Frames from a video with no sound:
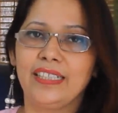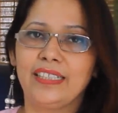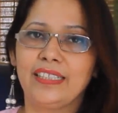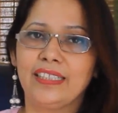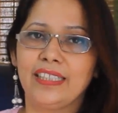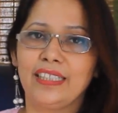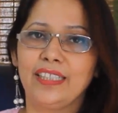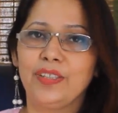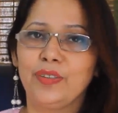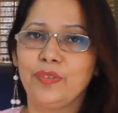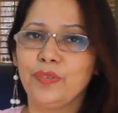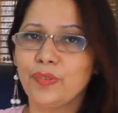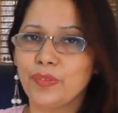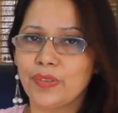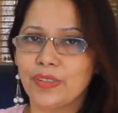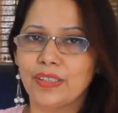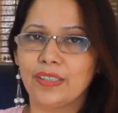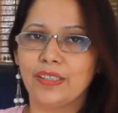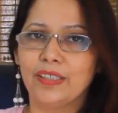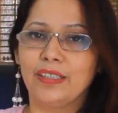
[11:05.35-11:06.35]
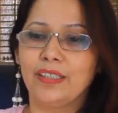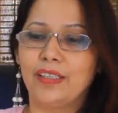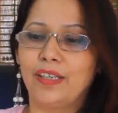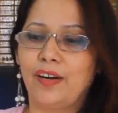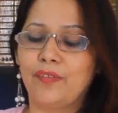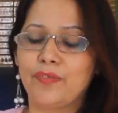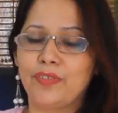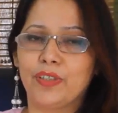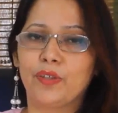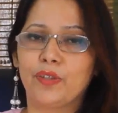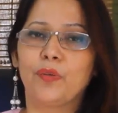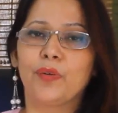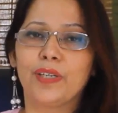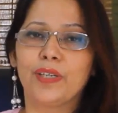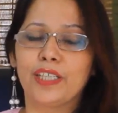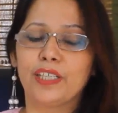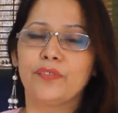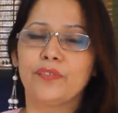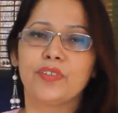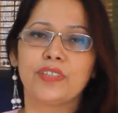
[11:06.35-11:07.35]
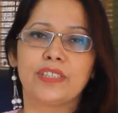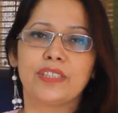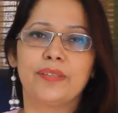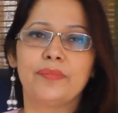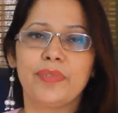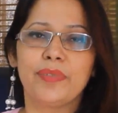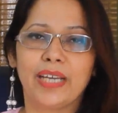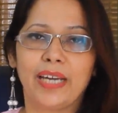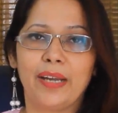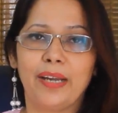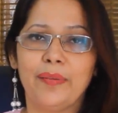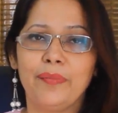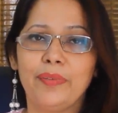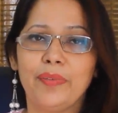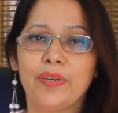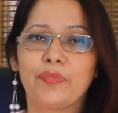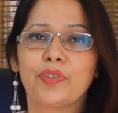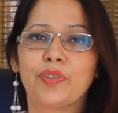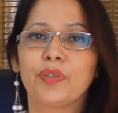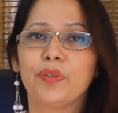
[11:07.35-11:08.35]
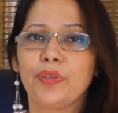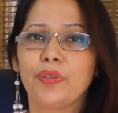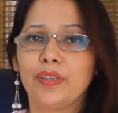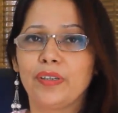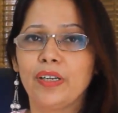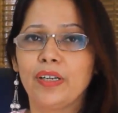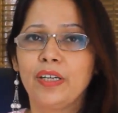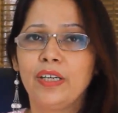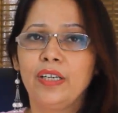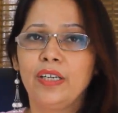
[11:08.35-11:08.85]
and then you after holding it for some time, you have to go